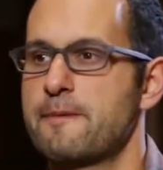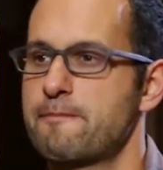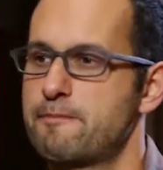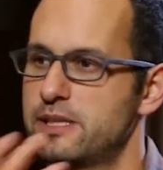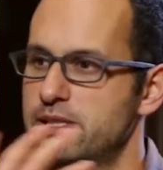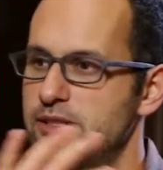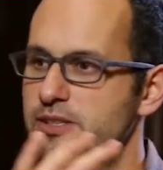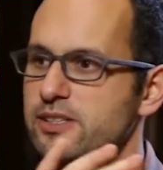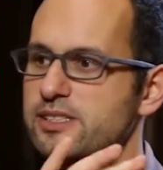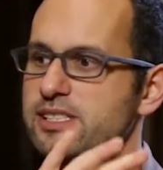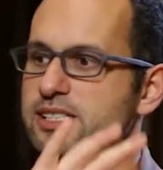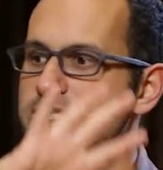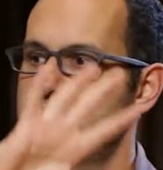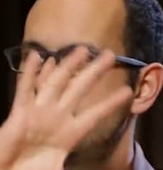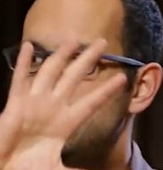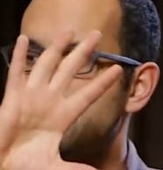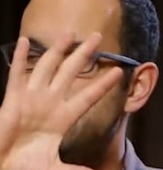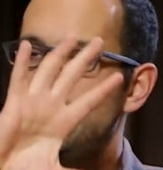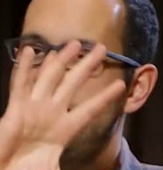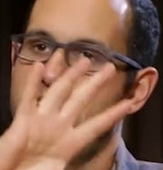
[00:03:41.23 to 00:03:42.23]
but look to
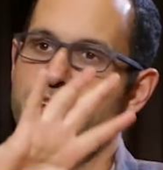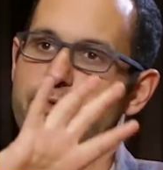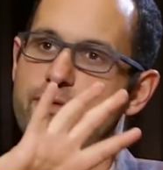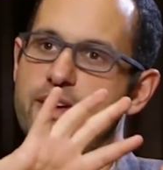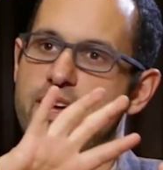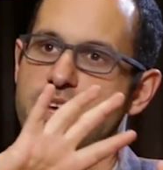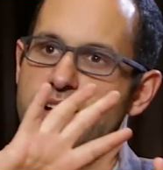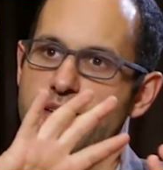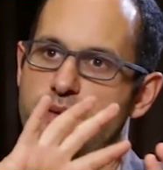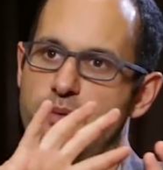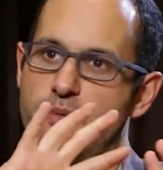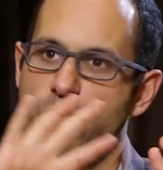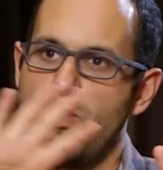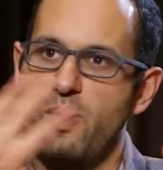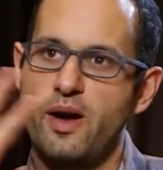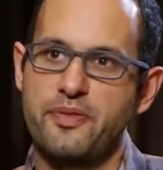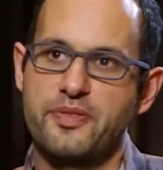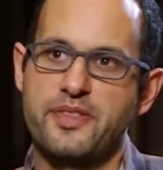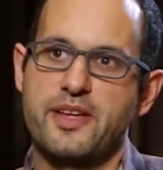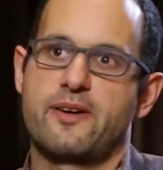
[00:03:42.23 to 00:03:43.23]
see if
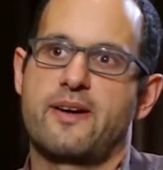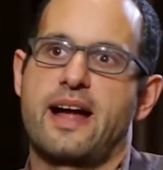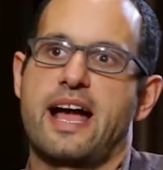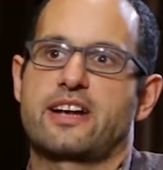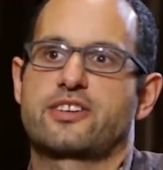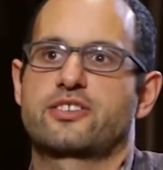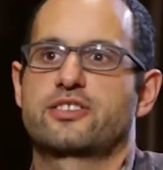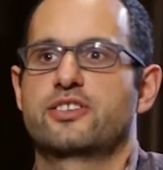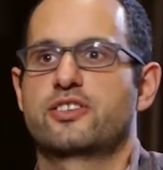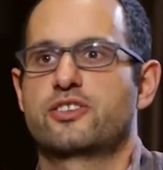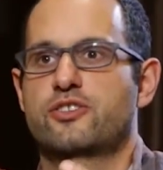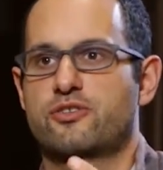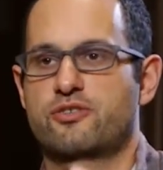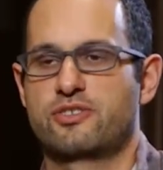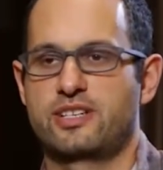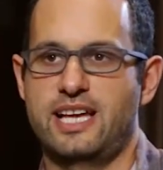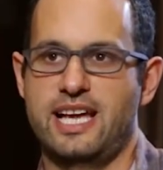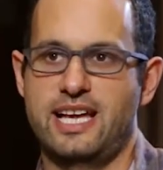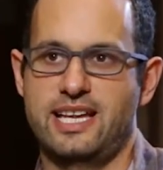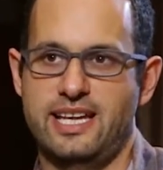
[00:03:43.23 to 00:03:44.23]
what they're actually
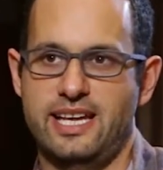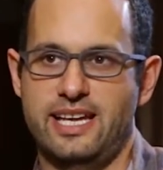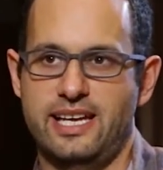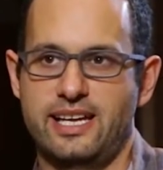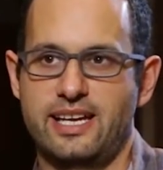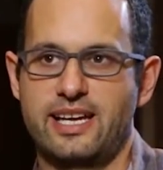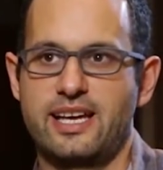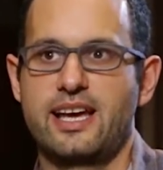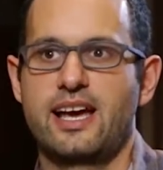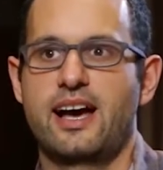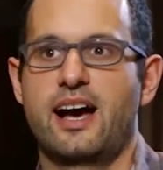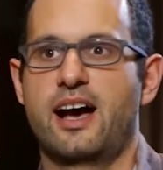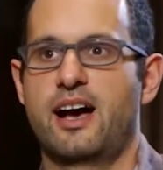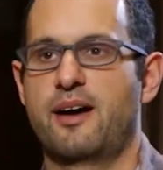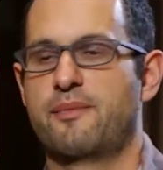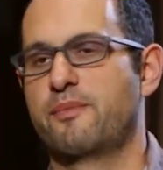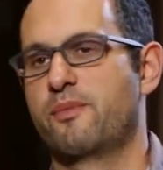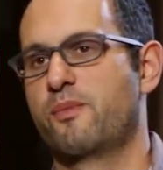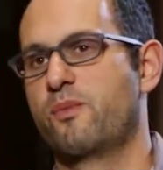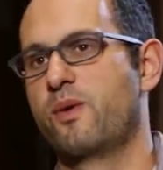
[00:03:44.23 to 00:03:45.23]
creating, how
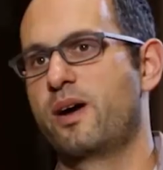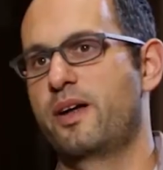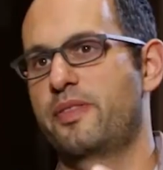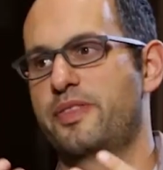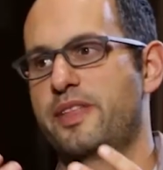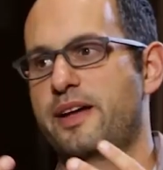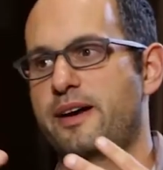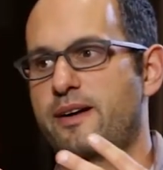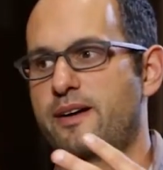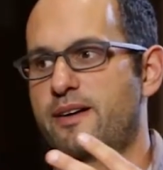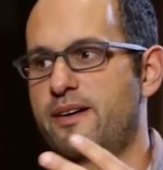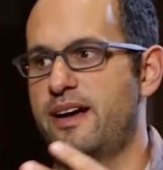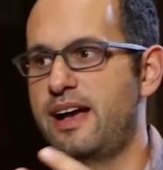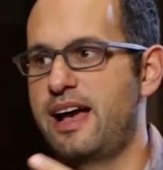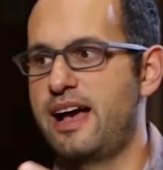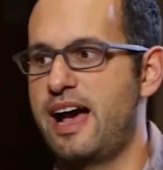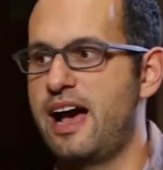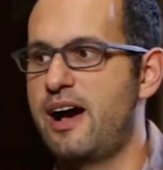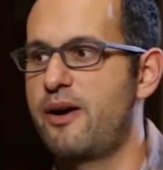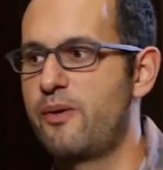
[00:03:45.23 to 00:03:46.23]

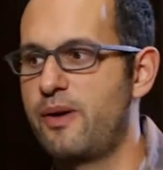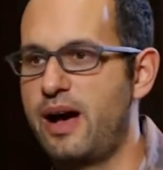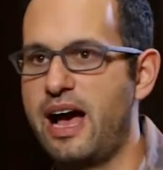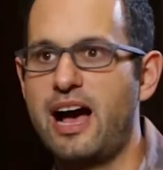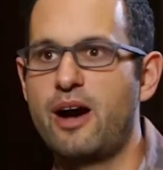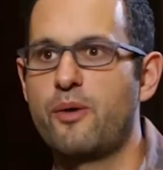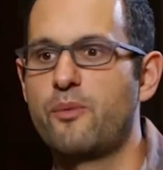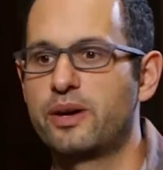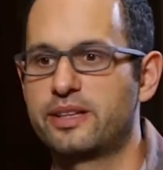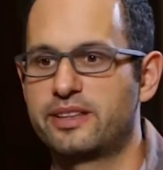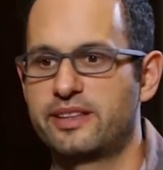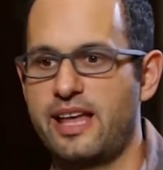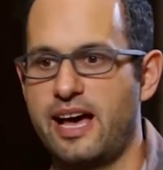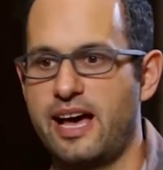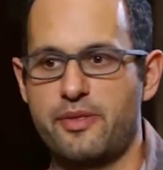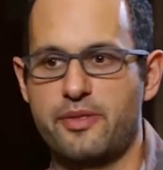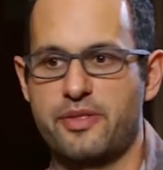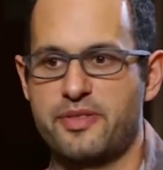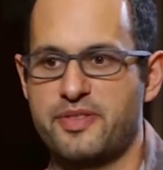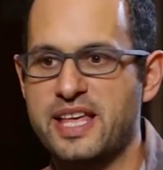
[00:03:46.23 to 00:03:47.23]
the
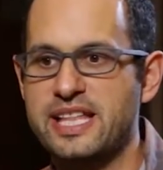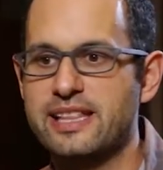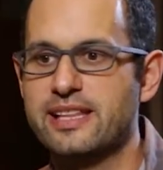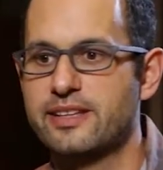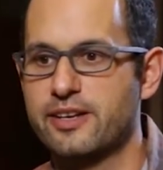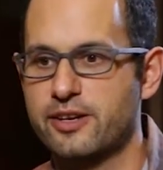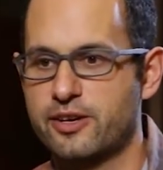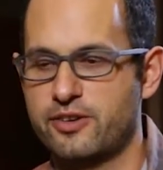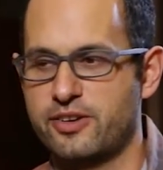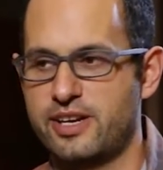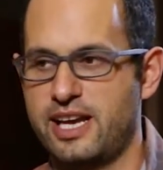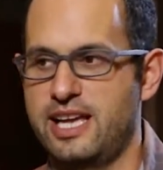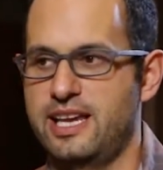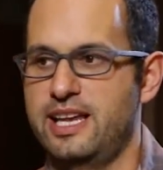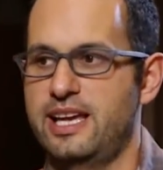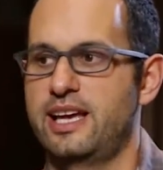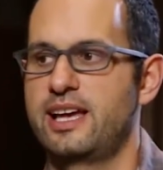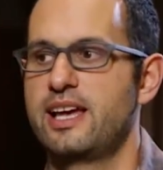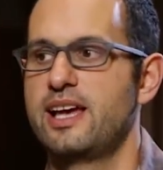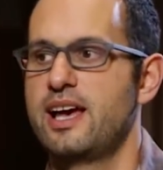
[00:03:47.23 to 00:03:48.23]
thing that they're
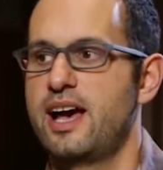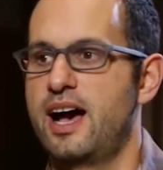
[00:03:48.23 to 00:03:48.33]
creating,